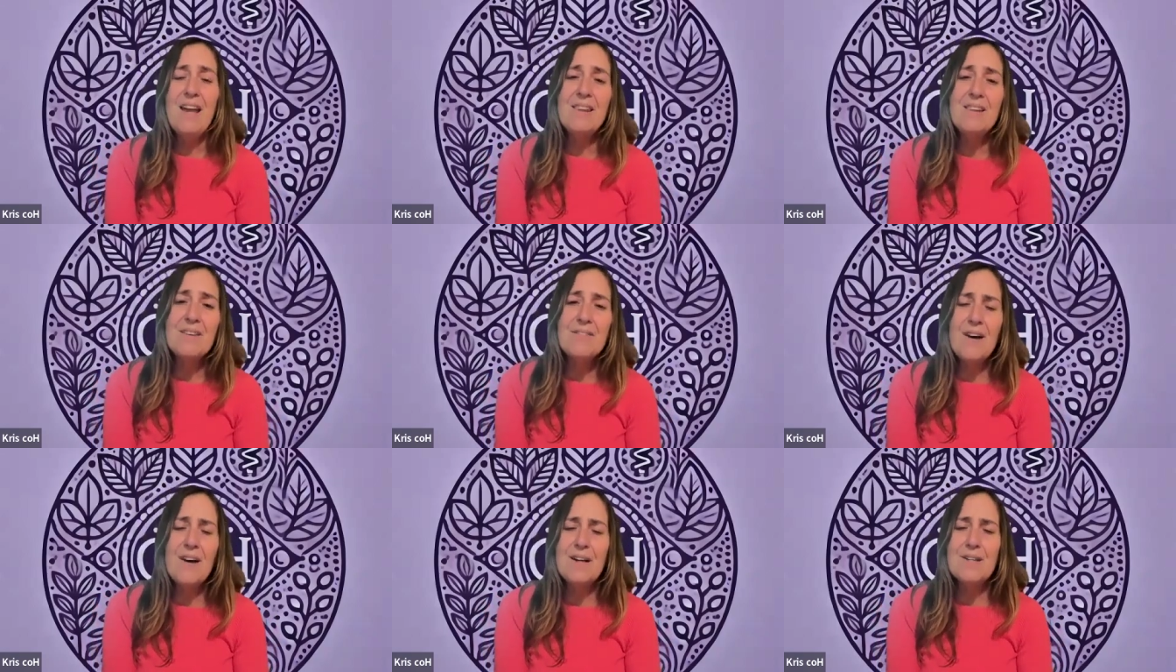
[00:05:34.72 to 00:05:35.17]

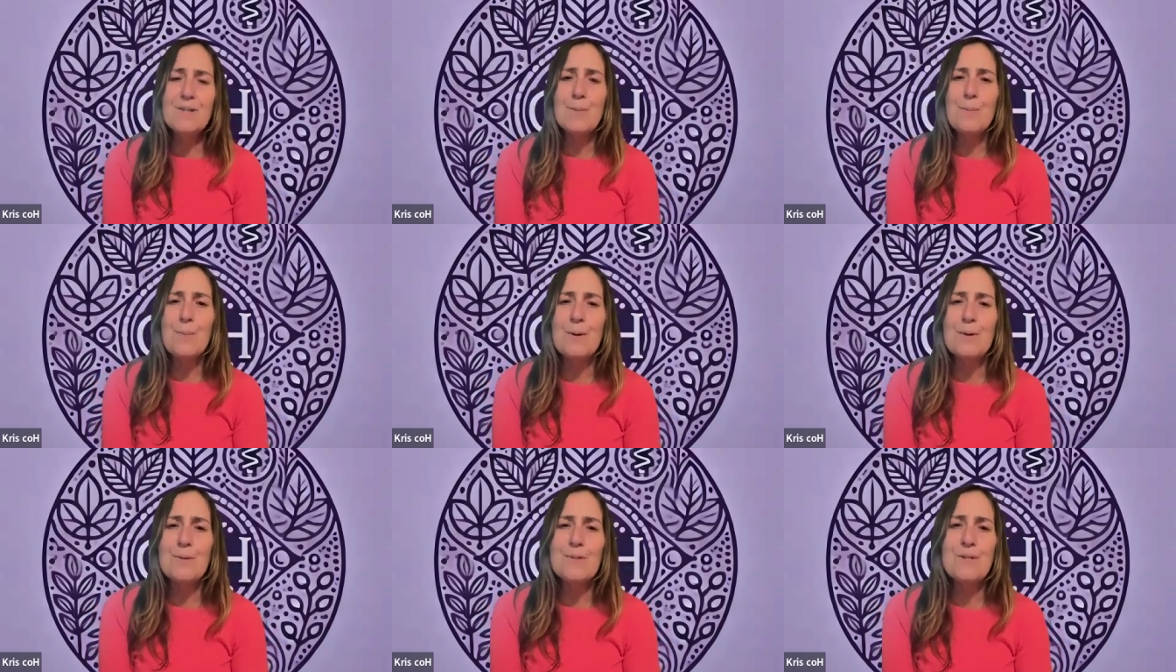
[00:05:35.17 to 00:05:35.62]
And the
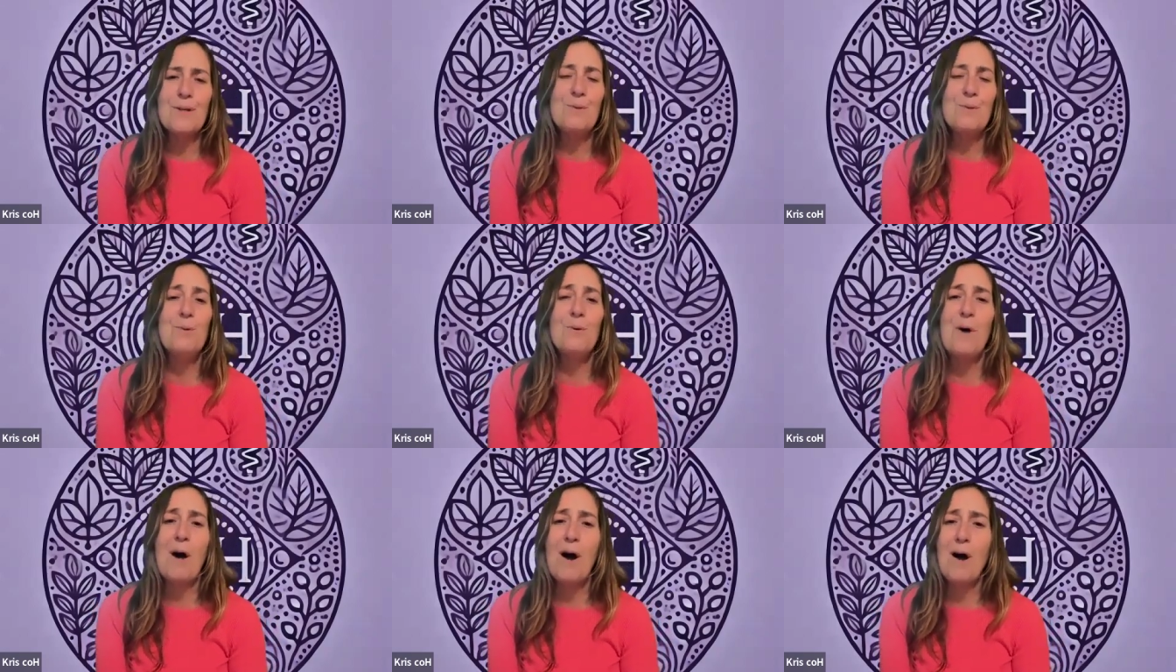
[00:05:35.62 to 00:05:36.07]
Vata person
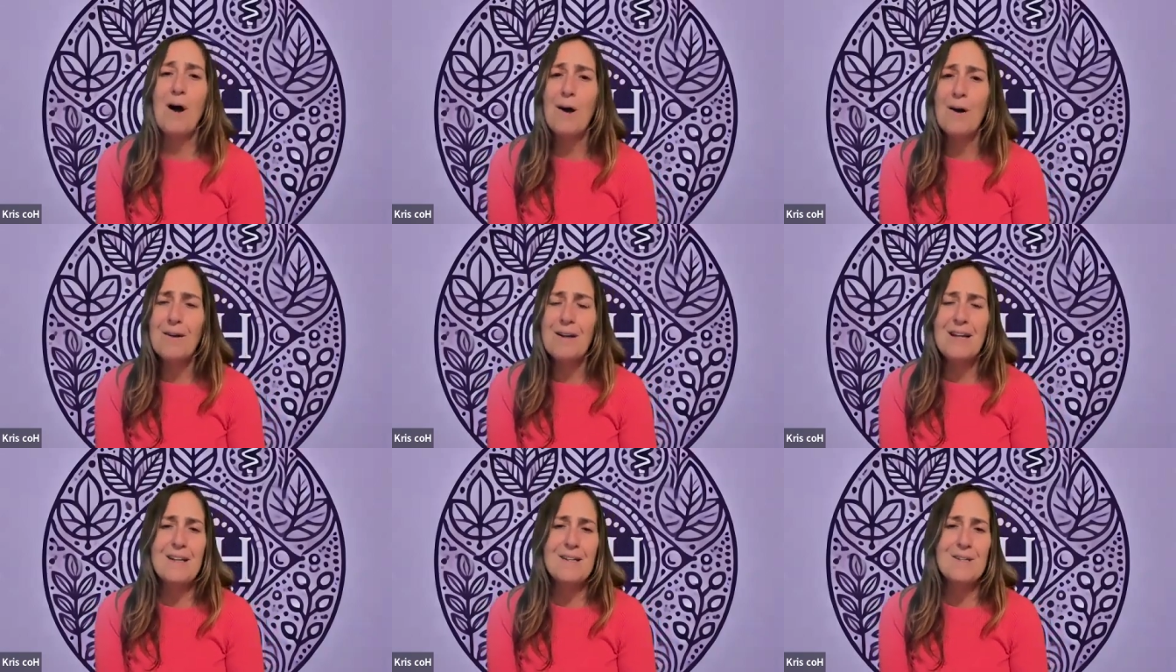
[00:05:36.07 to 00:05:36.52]
who
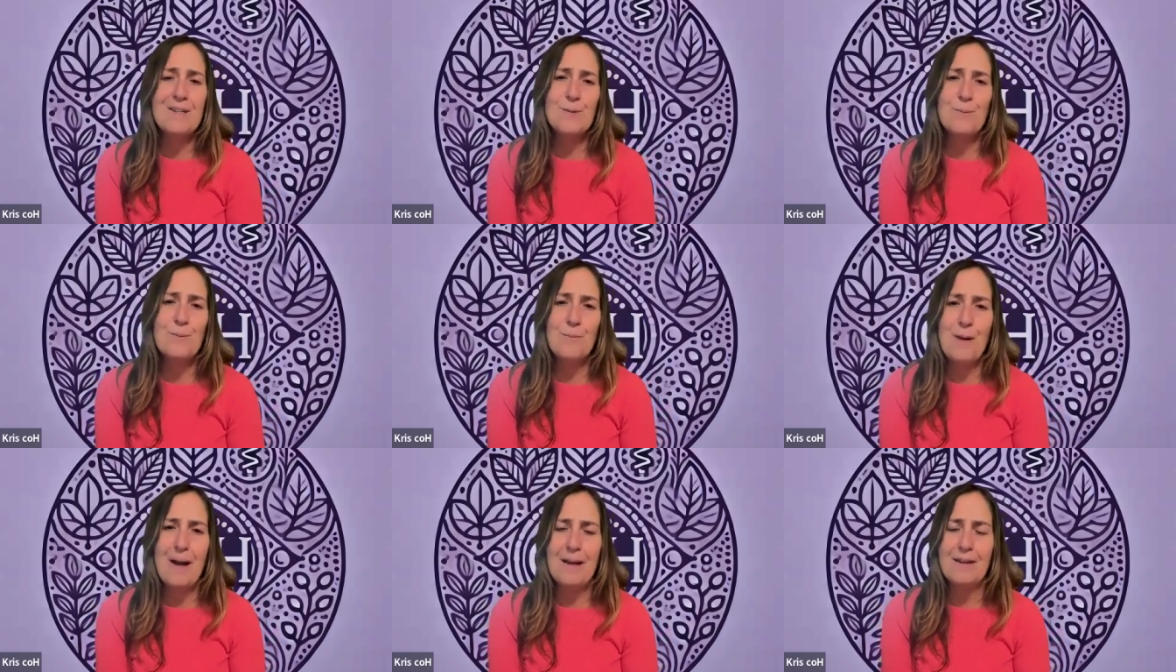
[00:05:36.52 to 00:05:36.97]
already is
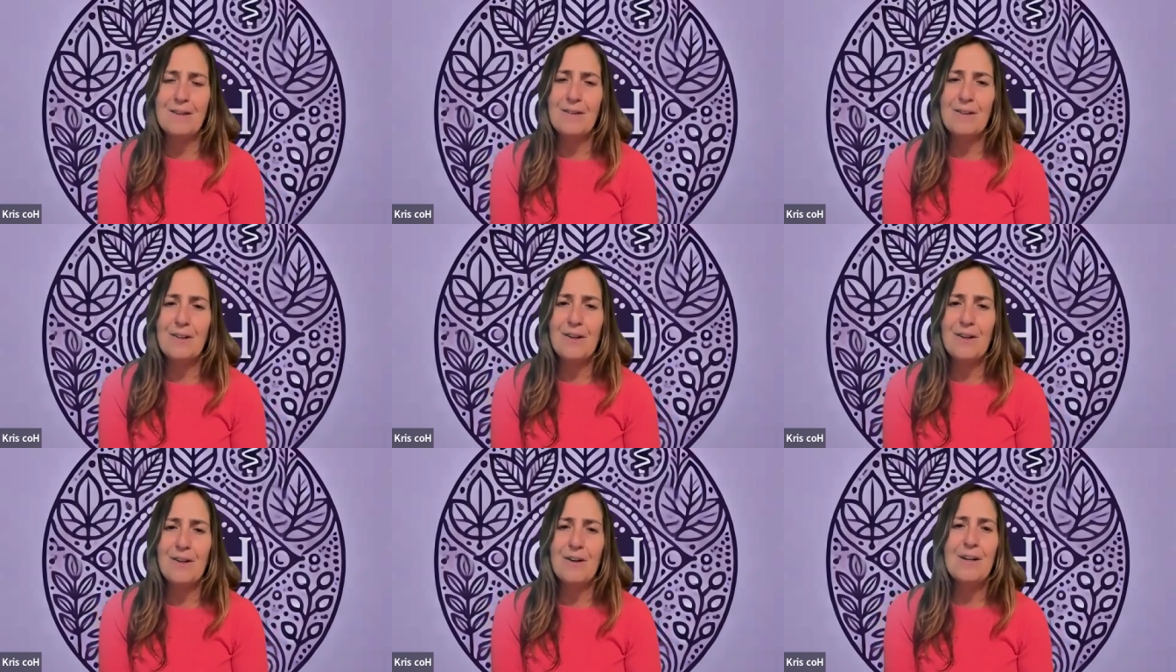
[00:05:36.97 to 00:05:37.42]

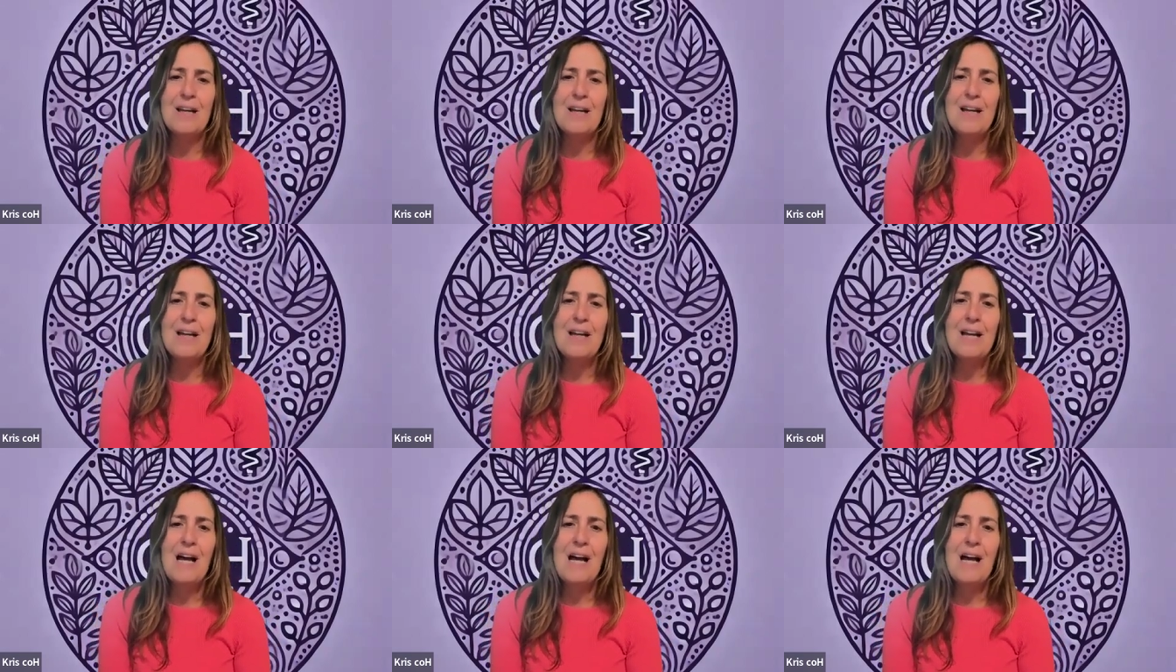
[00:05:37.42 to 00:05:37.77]
irregular,